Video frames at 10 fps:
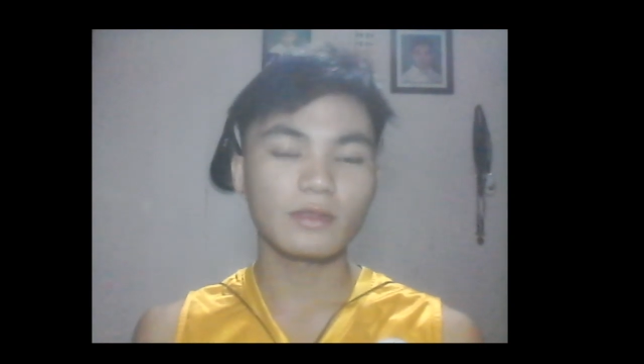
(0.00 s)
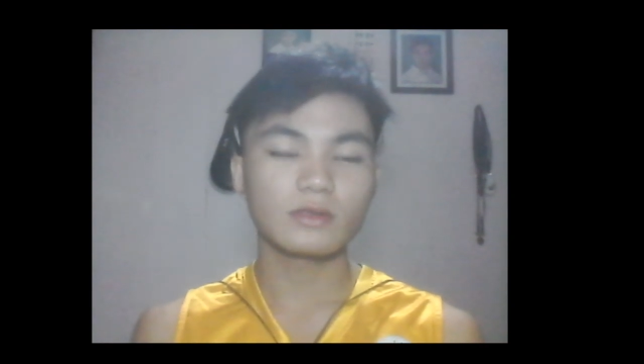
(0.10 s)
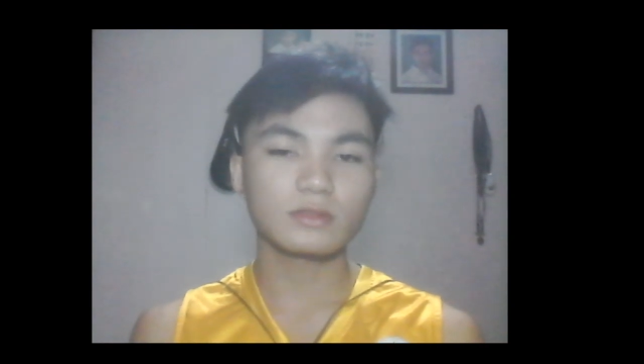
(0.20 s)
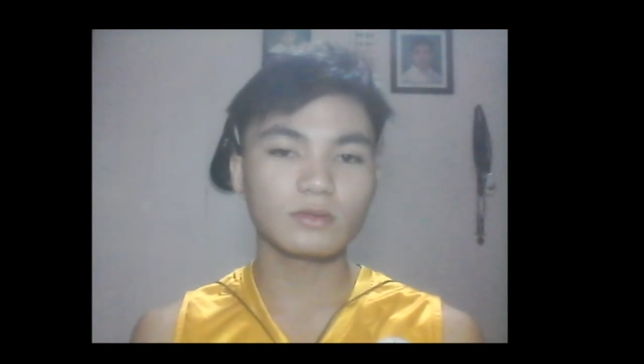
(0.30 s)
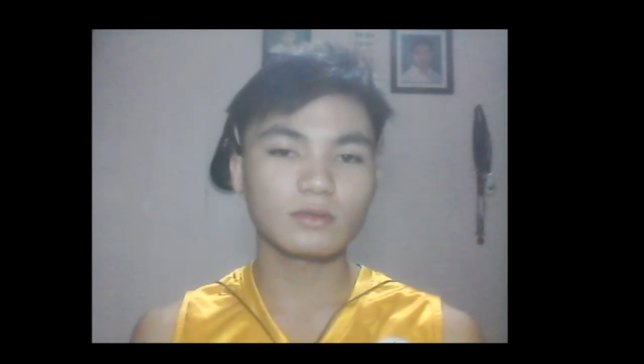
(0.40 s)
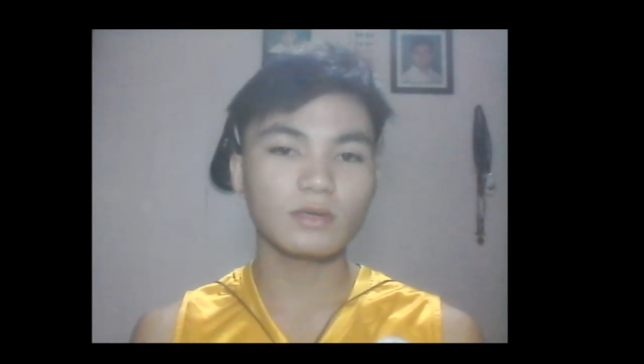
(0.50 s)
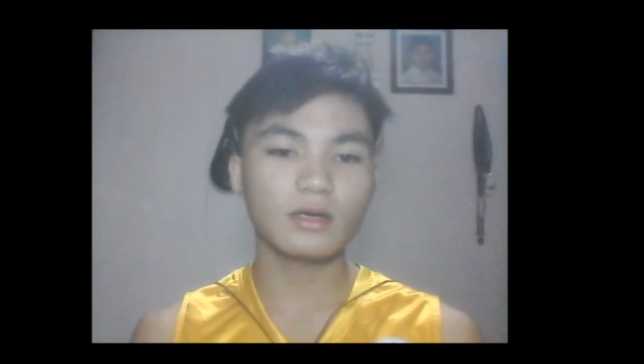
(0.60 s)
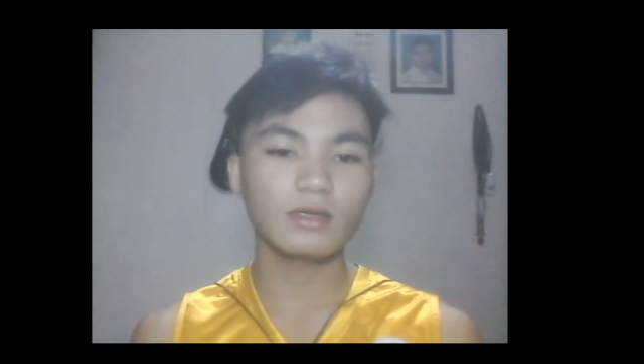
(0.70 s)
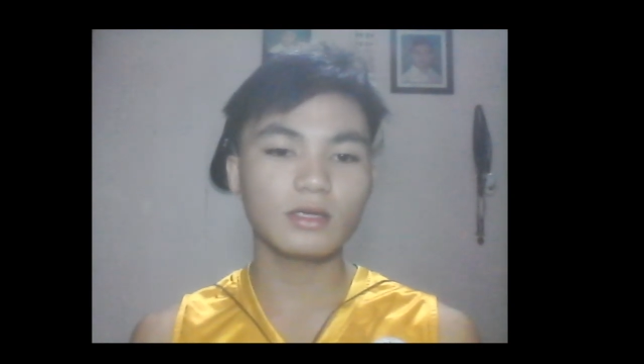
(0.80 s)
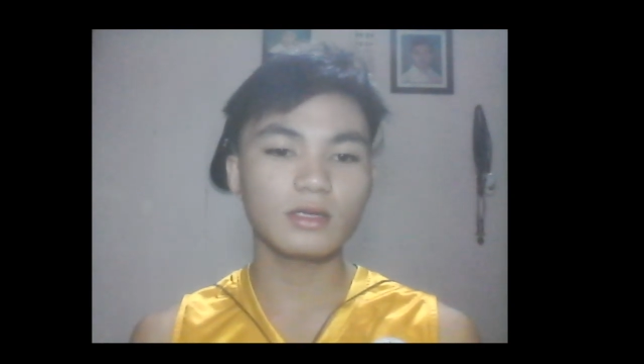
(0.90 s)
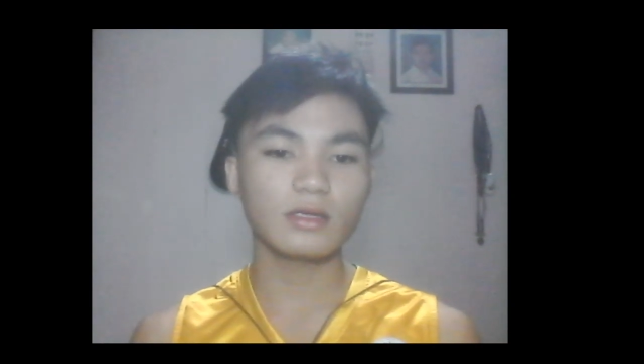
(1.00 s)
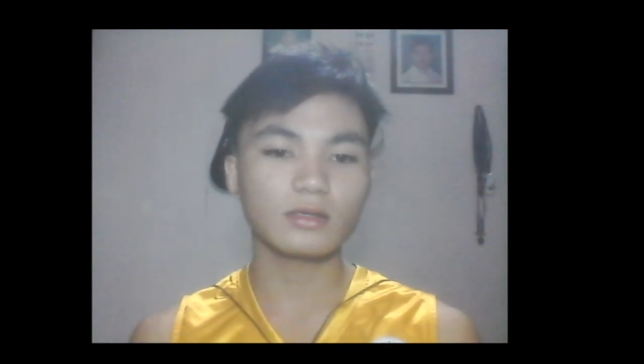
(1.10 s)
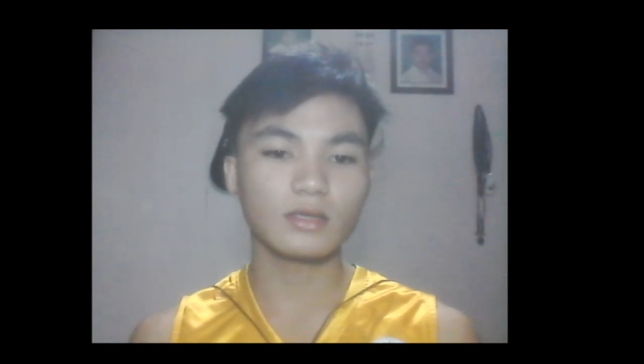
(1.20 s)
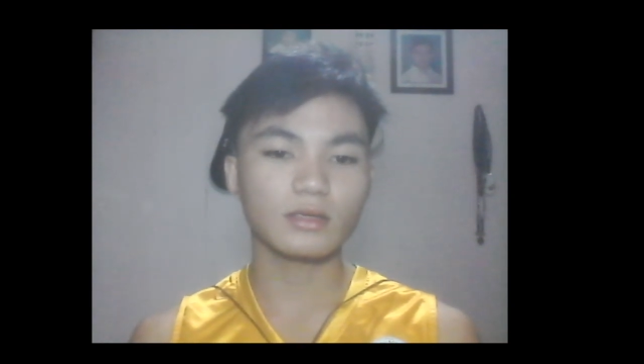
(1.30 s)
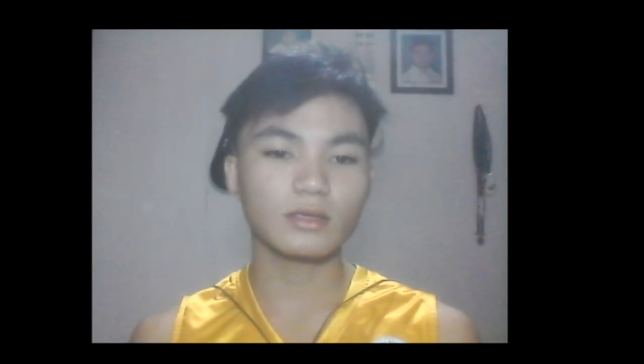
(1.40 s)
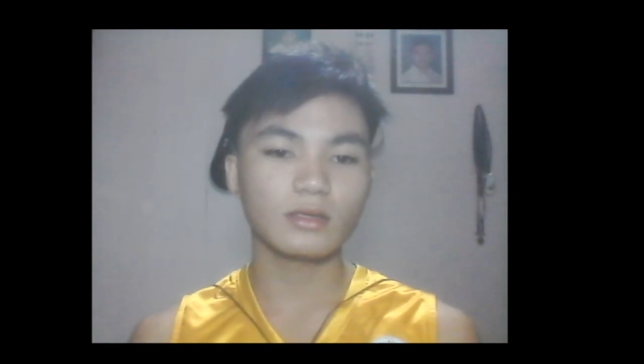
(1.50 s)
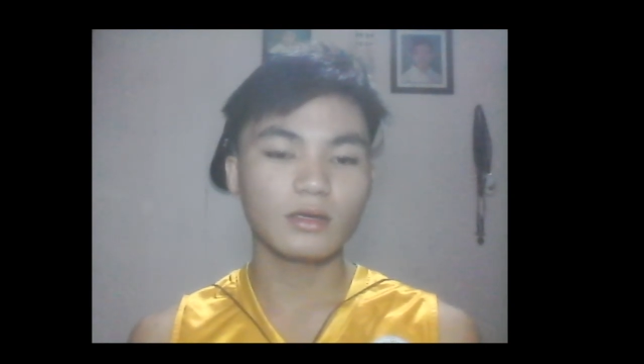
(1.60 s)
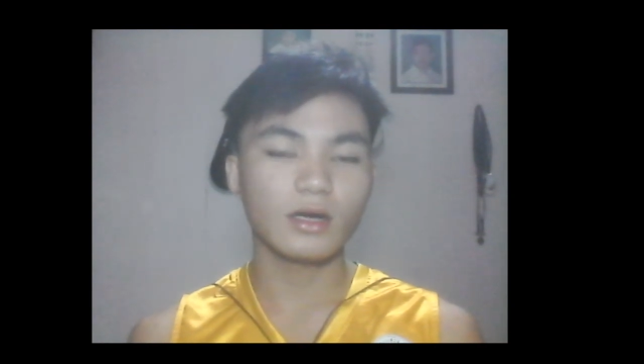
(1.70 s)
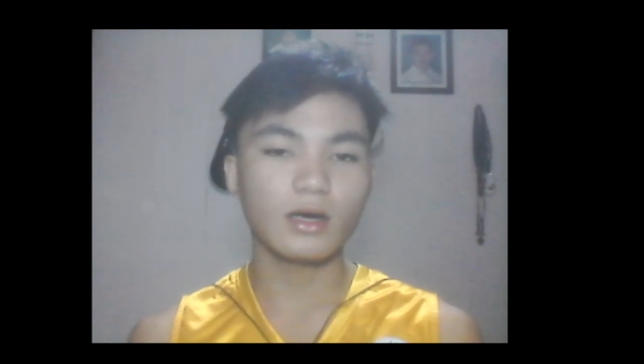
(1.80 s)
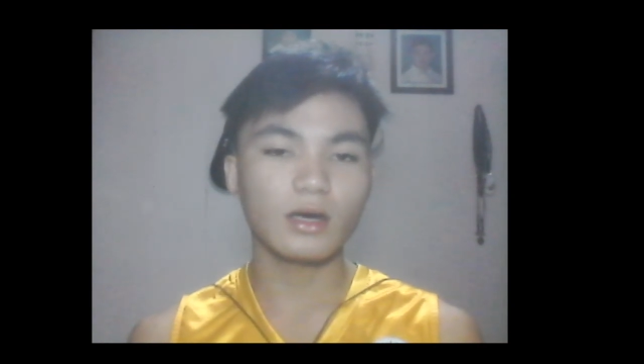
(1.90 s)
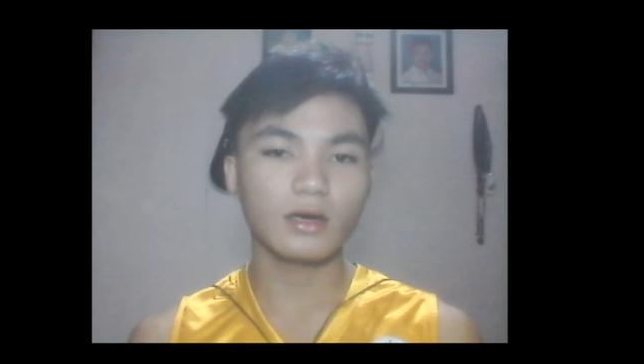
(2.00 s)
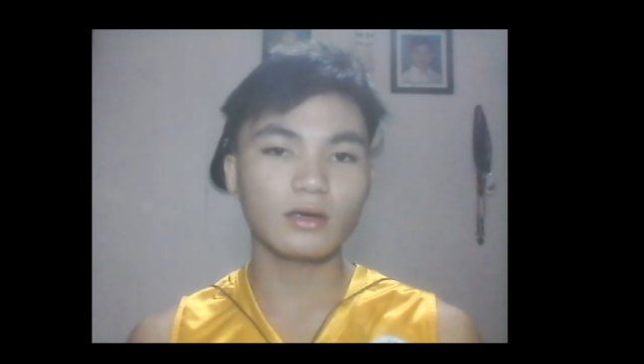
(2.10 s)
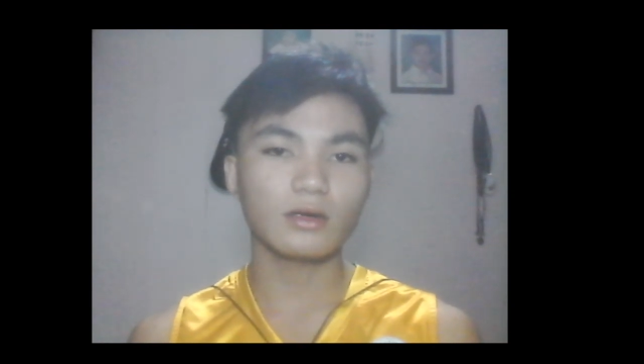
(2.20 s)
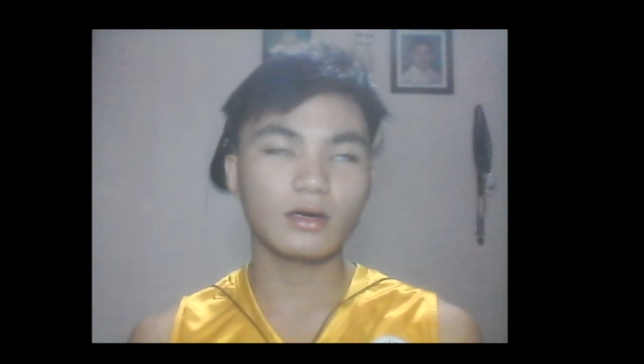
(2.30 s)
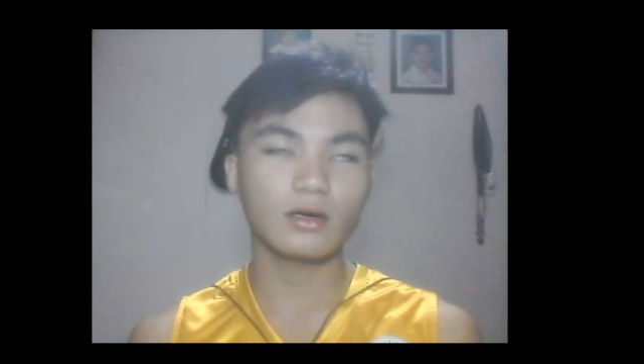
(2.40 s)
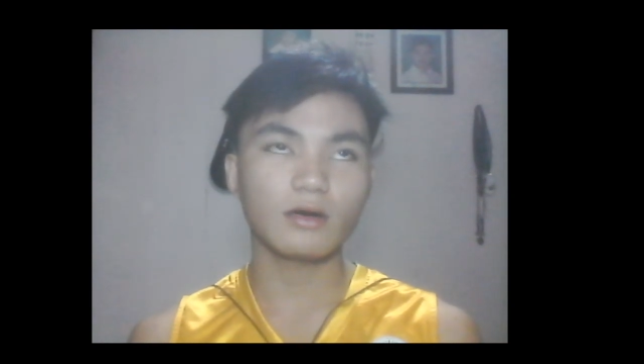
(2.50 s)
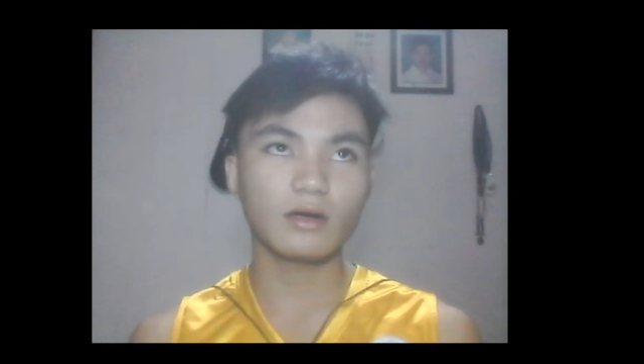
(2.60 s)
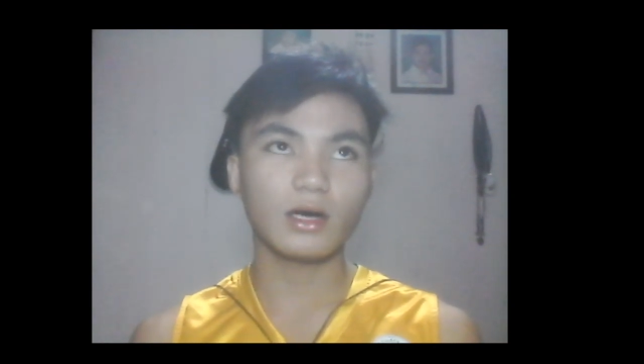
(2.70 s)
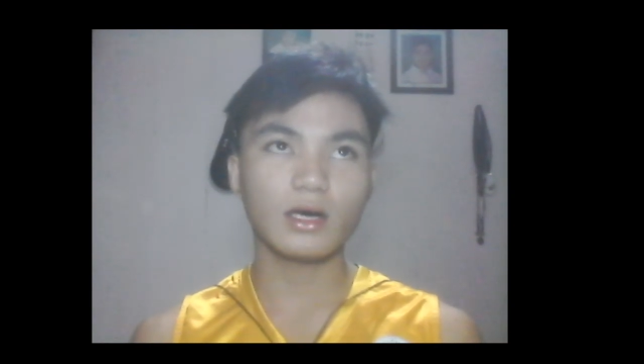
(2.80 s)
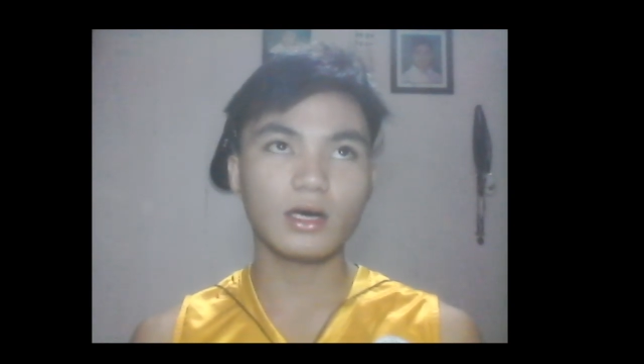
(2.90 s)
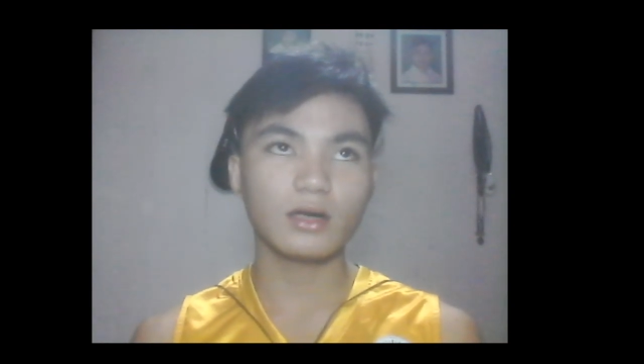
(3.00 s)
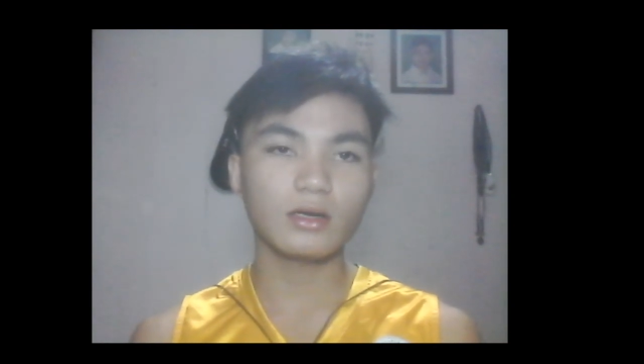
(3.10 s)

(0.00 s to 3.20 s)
So we are hearing that on